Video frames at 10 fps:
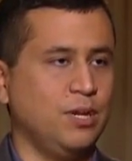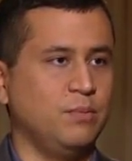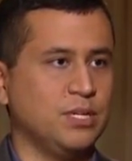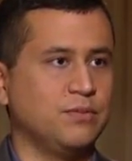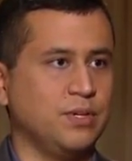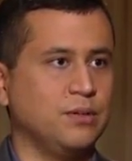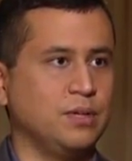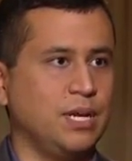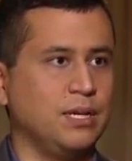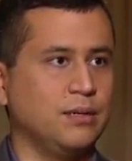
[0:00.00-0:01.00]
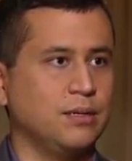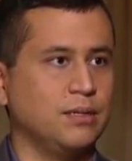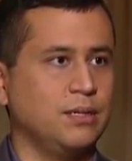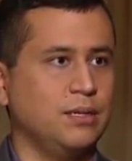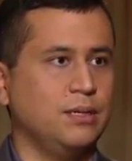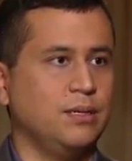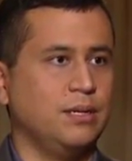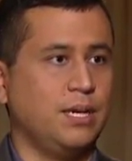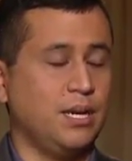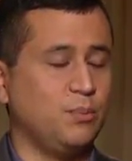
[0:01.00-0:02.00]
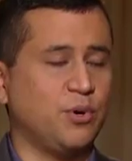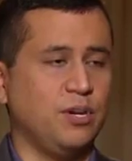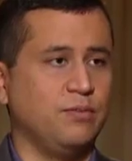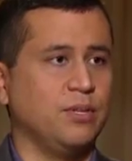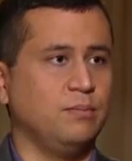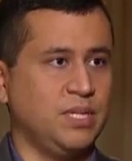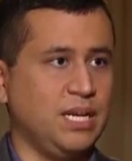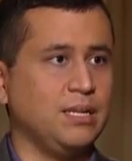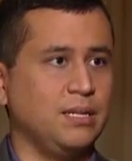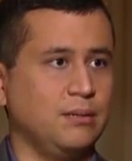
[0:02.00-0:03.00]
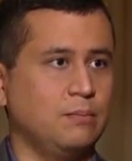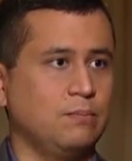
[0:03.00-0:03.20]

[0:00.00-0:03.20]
it must feel like. And I pray for them daily.